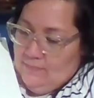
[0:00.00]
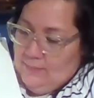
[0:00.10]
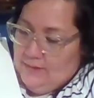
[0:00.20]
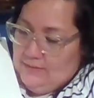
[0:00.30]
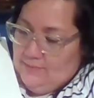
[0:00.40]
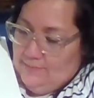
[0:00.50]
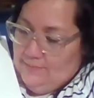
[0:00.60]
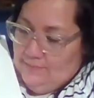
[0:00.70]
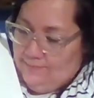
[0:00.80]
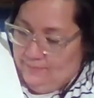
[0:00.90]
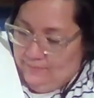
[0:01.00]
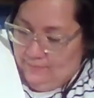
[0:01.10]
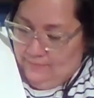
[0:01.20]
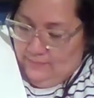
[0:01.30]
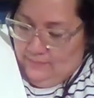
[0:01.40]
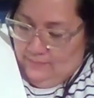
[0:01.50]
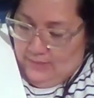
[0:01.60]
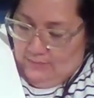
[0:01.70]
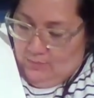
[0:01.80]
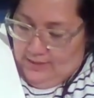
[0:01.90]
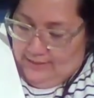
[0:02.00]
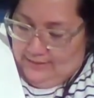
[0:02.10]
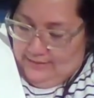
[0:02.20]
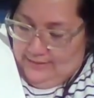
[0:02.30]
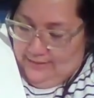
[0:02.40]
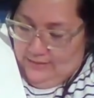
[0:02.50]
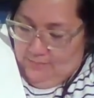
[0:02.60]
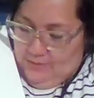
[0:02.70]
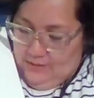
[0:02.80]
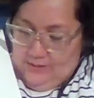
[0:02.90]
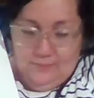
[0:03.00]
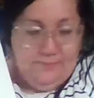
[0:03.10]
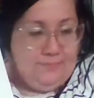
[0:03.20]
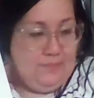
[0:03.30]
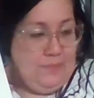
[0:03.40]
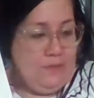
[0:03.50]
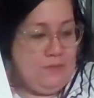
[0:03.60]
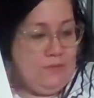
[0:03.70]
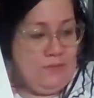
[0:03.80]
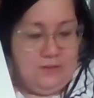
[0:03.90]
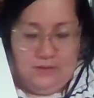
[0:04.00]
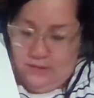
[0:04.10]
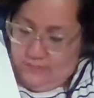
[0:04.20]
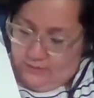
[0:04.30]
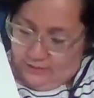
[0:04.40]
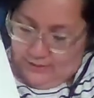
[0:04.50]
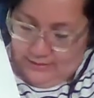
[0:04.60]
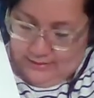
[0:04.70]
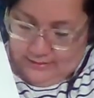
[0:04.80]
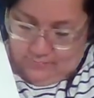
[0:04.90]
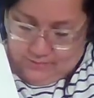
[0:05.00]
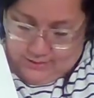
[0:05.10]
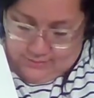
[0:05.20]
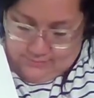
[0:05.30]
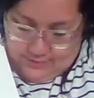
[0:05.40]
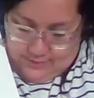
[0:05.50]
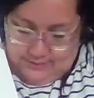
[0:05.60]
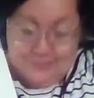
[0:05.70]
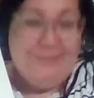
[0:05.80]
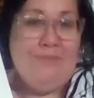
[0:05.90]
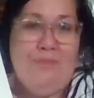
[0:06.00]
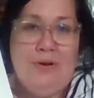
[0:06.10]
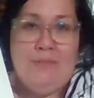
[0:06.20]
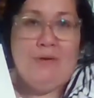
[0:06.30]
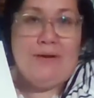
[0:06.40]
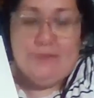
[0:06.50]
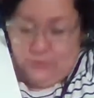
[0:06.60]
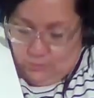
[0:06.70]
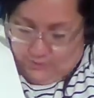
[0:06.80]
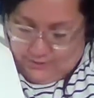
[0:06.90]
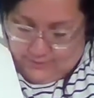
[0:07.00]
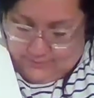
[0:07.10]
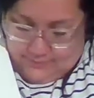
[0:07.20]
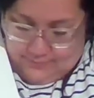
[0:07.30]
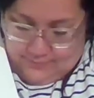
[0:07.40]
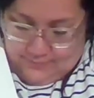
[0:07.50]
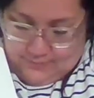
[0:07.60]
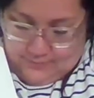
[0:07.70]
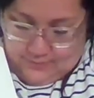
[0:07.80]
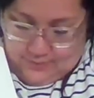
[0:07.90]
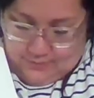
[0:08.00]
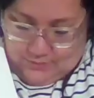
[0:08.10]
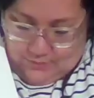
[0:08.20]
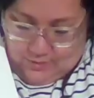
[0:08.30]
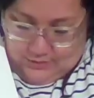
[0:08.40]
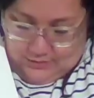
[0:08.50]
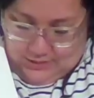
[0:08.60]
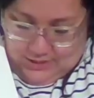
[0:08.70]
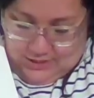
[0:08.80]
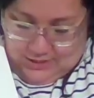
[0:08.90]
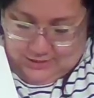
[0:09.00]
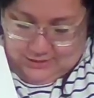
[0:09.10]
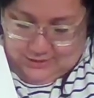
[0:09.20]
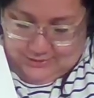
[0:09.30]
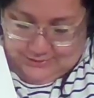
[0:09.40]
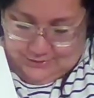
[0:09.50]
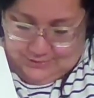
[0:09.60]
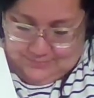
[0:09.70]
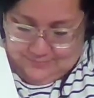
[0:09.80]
Get some grass sticking up here. And I'm going to sign it at the bottom because I'm pretty proud of this work. So I'm just going to write Tish.